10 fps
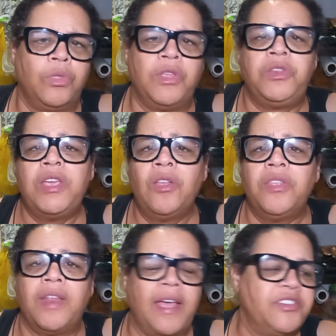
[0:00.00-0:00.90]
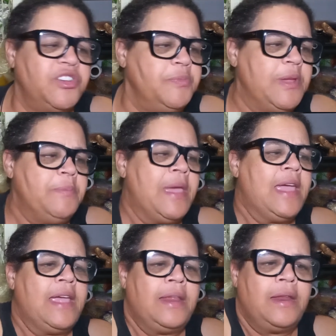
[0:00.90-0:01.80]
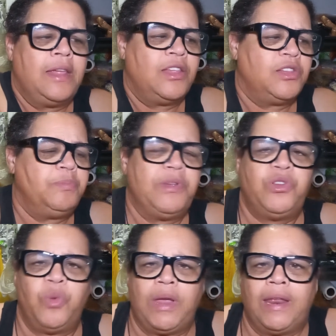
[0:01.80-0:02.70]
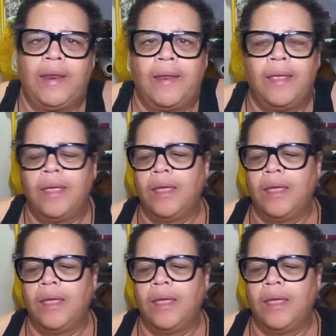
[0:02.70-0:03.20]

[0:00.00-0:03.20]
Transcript: the deal that has to be made is between